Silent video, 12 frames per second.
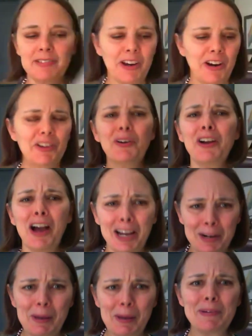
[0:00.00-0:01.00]
Sorry, you are not
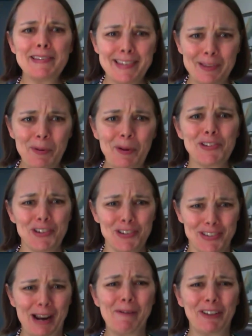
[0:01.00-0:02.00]
going to be able to see the posters
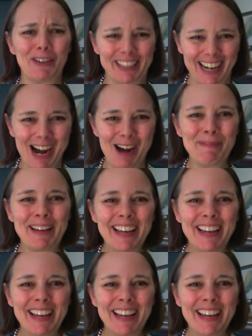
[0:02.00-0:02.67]
that I'm holding up.